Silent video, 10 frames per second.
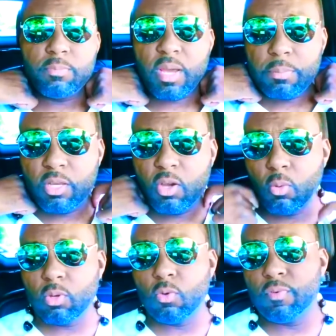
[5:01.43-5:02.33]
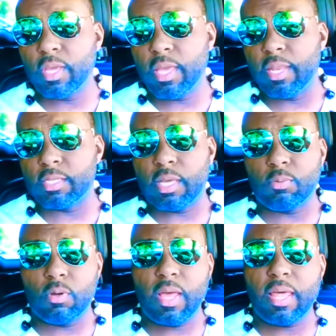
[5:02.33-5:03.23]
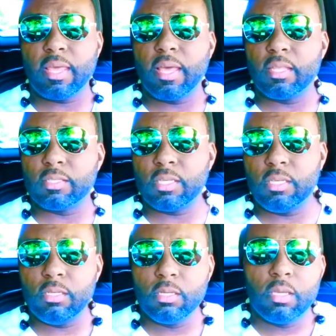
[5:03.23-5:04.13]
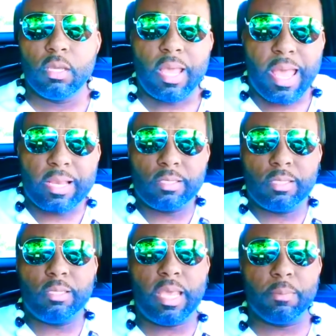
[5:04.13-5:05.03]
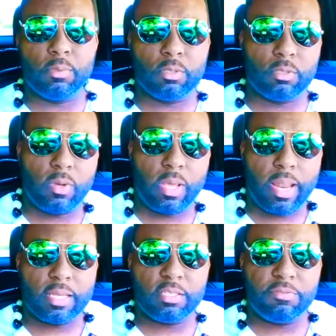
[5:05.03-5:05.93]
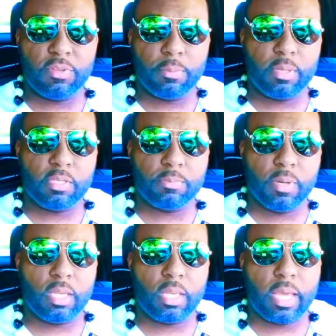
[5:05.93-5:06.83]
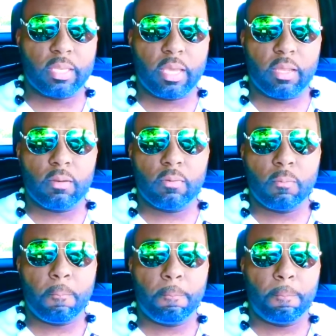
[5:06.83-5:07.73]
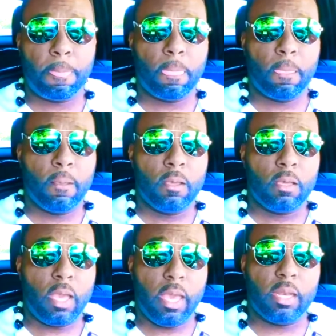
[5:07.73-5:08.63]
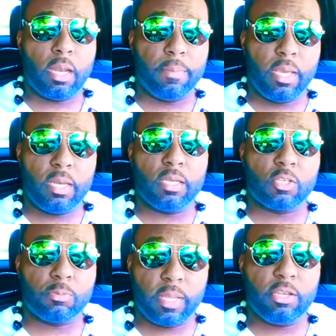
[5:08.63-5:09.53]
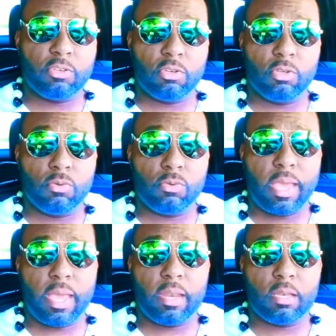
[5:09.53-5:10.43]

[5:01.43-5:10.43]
might be going over your head. It's like, well, how the hell is he actually able to do that? How's he flipping his money like that? And I'm here to explain to you that